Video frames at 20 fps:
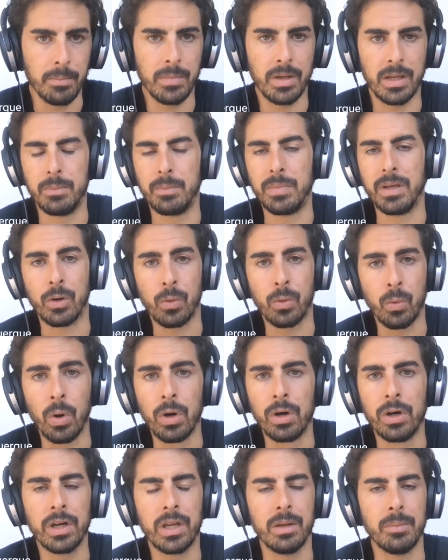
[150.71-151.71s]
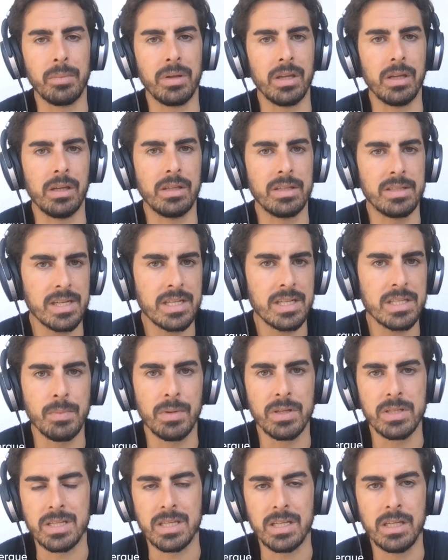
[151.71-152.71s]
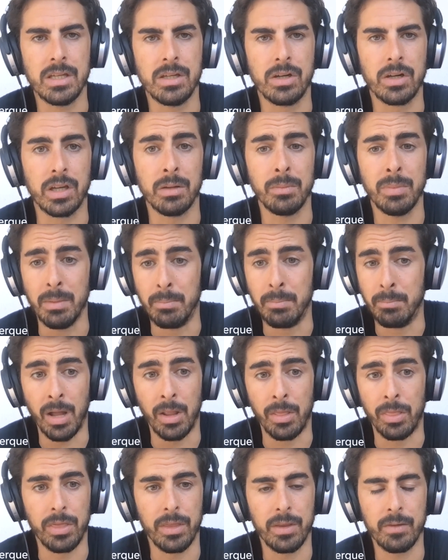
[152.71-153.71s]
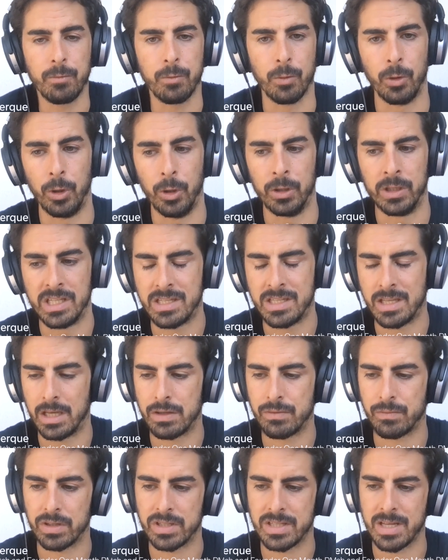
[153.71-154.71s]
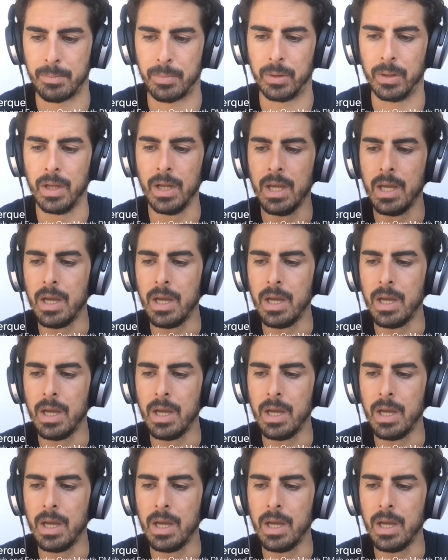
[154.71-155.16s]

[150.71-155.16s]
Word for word: It can be a quarter, it can be six months, a year, it can be a month for early stage, for example.